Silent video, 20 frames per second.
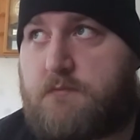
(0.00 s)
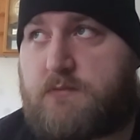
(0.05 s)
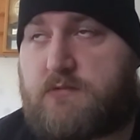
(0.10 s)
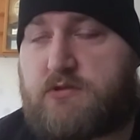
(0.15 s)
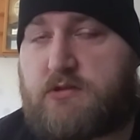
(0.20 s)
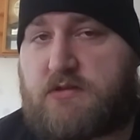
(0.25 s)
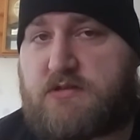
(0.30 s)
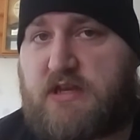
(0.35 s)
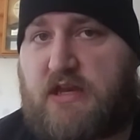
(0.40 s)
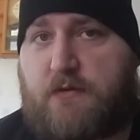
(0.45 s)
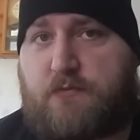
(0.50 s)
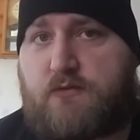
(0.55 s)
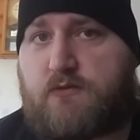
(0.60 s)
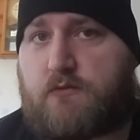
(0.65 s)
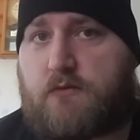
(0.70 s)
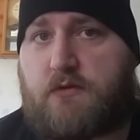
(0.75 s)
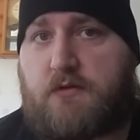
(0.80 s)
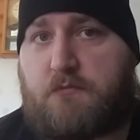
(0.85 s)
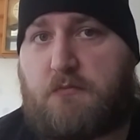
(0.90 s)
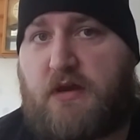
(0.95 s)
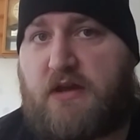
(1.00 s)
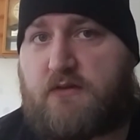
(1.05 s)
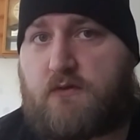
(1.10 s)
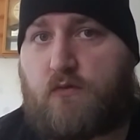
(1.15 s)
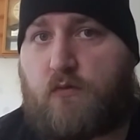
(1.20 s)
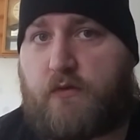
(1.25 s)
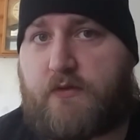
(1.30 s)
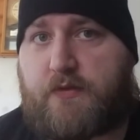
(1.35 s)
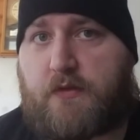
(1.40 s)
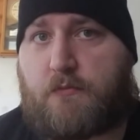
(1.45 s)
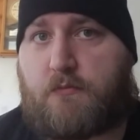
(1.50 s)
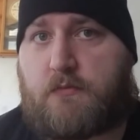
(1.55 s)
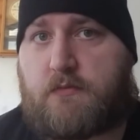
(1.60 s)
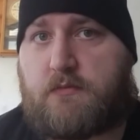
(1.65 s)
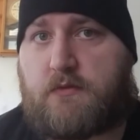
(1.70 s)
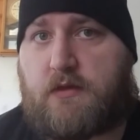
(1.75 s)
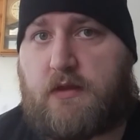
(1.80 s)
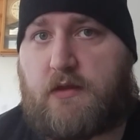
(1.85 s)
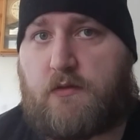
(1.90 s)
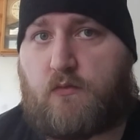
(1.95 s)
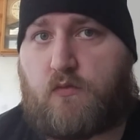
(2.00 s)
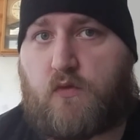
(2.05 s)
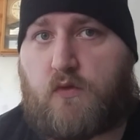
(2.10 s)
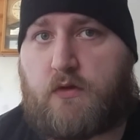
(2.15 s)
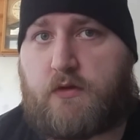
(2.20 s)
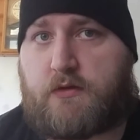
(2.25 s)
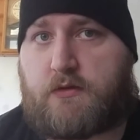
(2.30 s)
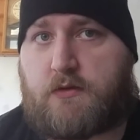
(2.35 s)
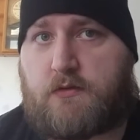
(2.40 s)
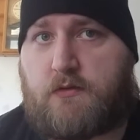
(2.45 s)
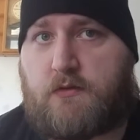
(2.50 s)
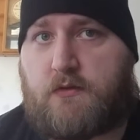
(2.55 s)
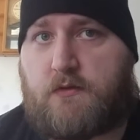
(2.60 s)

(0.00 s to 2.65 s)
just absolutely mess with them. It would,